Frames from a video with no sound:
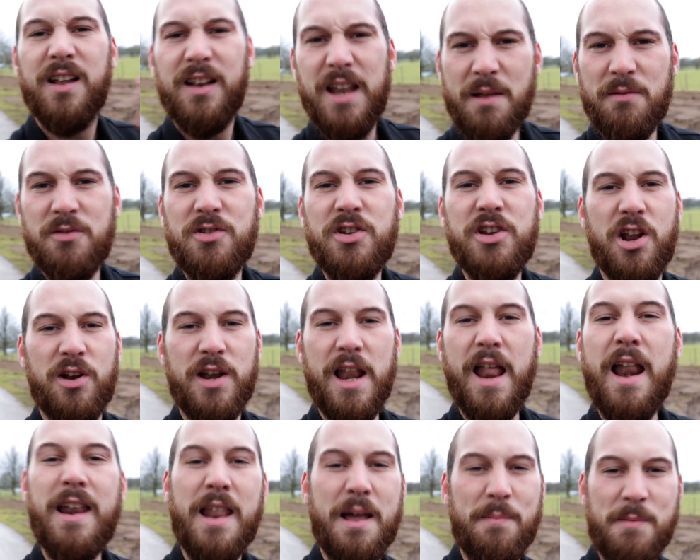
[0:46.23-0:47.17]

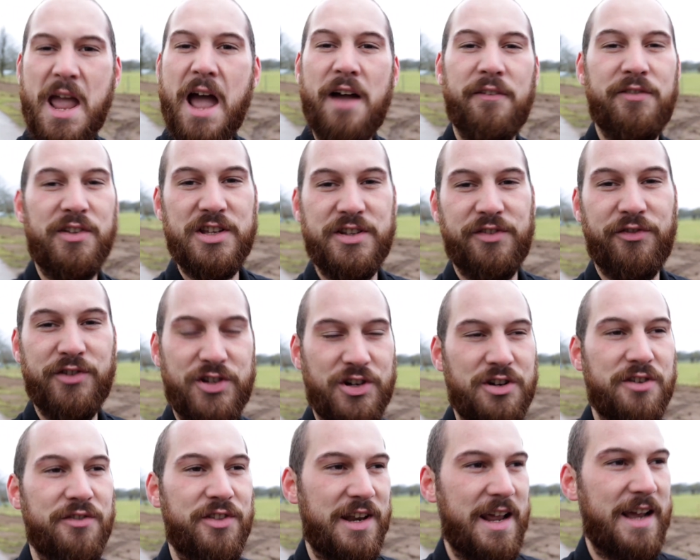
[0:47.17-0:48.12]
Let me have this for
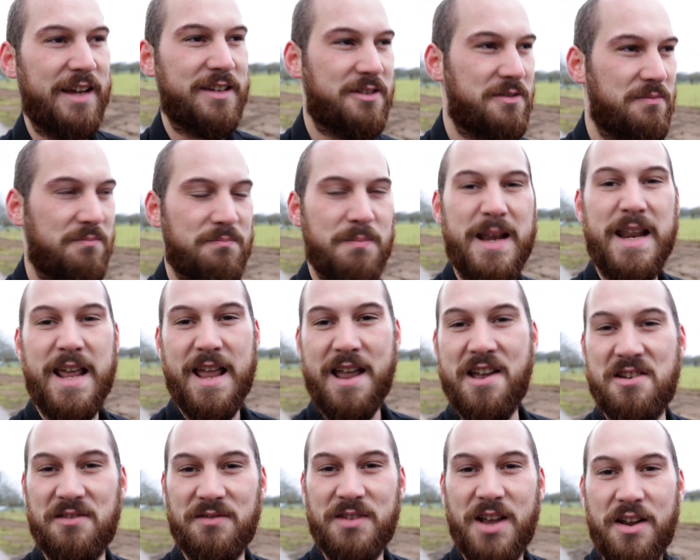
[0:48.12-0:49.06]
sort of the next minute
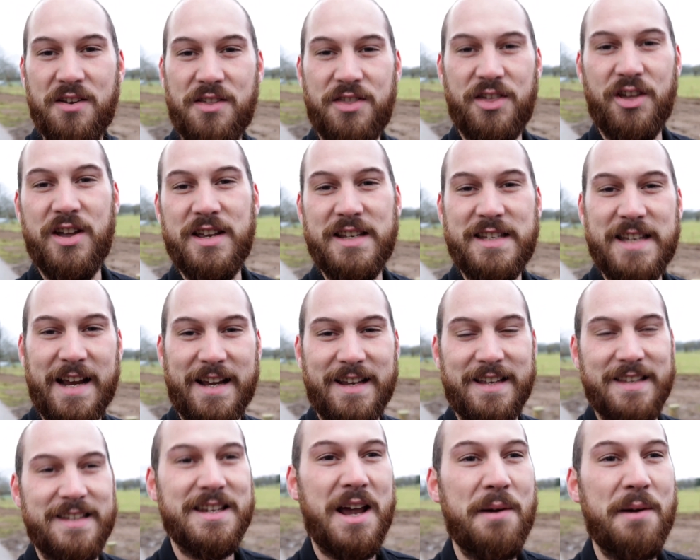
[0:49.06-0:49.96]
and 30 seconds.